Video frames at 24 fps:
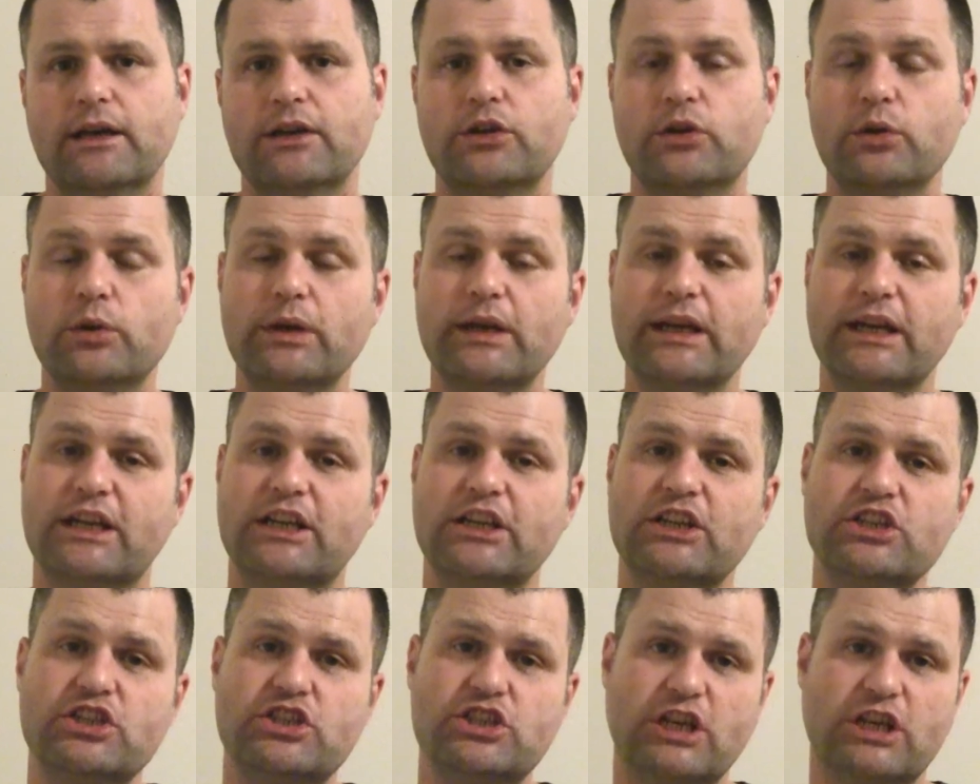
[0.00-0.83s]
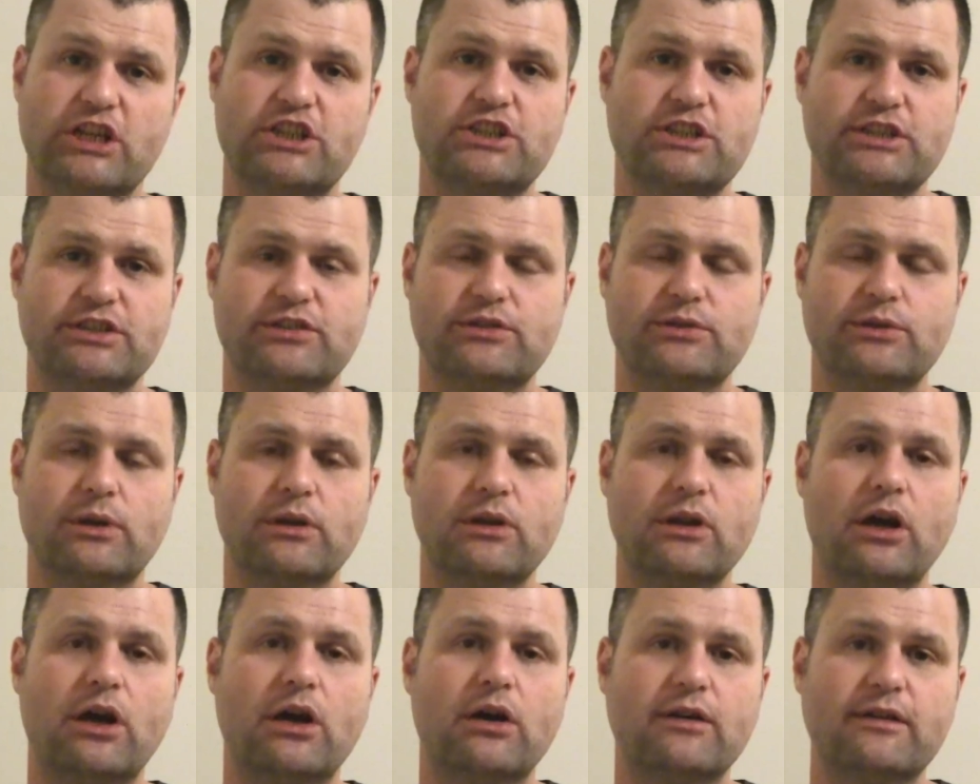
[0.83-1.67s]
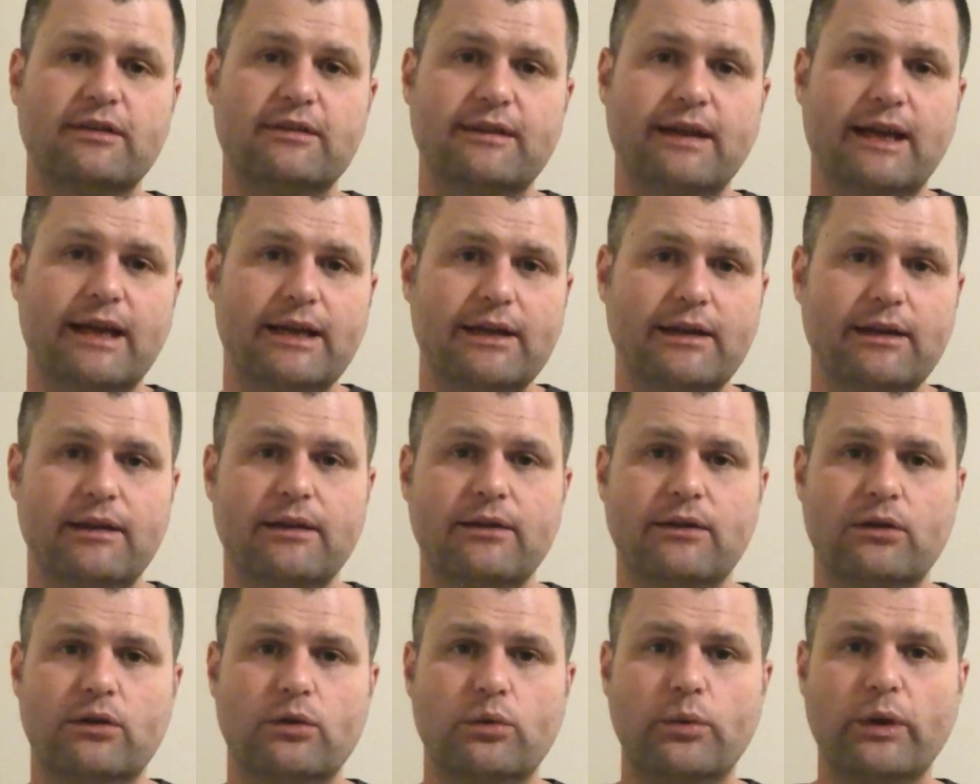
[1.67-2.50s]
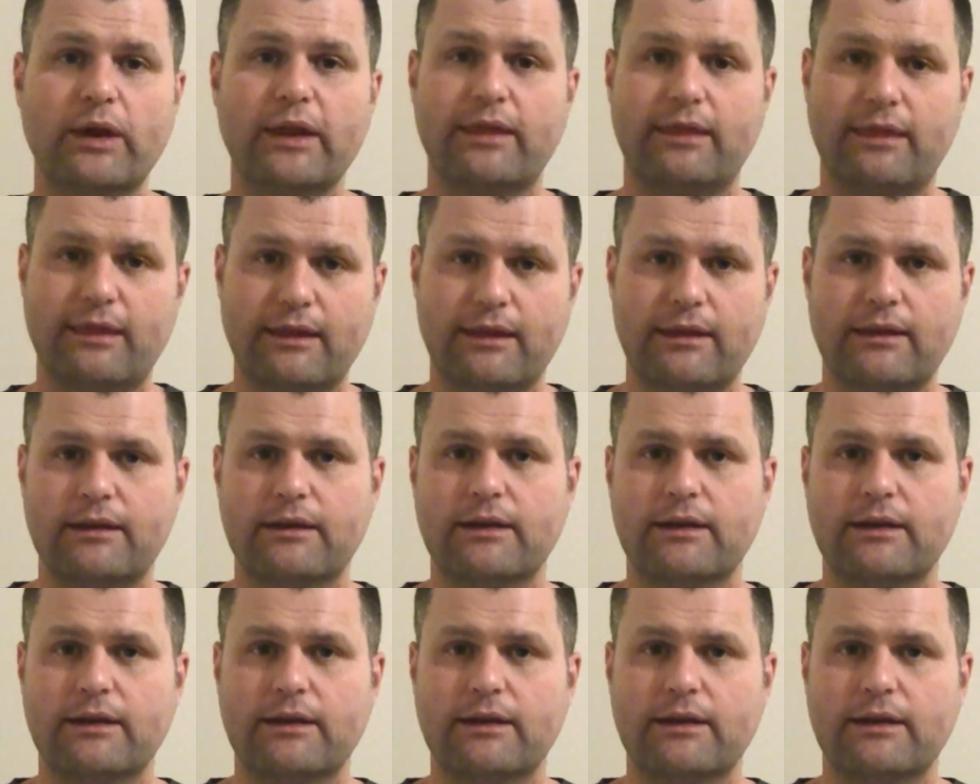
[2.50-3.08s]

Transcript: Do it in conjunction, so alongside or with